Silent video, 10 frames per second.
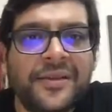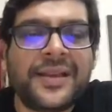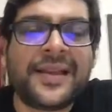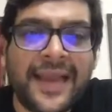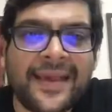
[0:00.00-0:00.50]

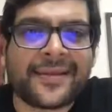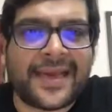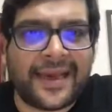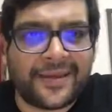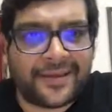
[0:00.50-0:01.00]
In the next
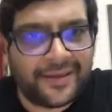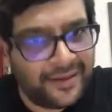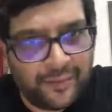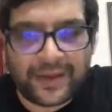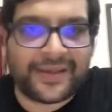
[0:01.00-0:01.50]
case,
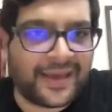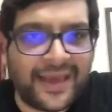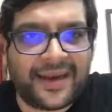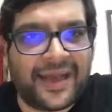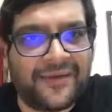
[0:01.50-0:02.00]
once
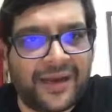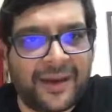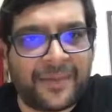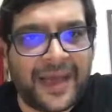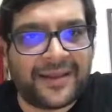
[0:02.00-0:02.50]
again, I will
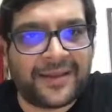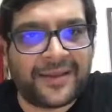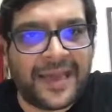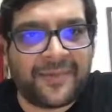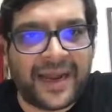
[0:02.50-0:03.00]
apply the
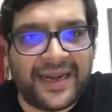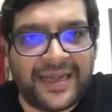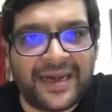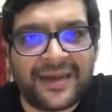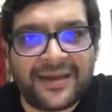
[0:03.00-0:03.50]
same
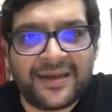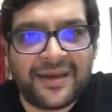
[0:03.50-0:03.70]
idea.